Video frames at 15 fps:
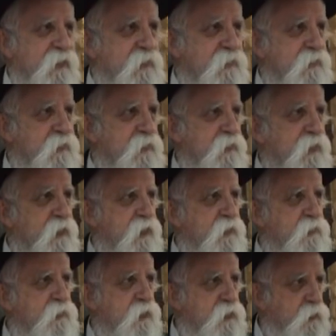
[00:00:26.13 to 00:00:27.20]
because
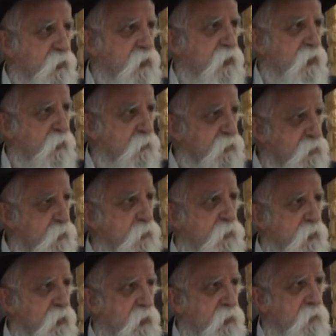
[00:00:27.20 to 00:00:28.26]
his mishpacha name was
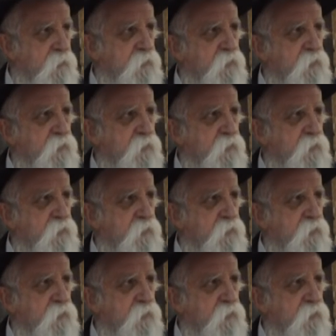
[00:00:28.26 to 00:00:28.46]
Luria.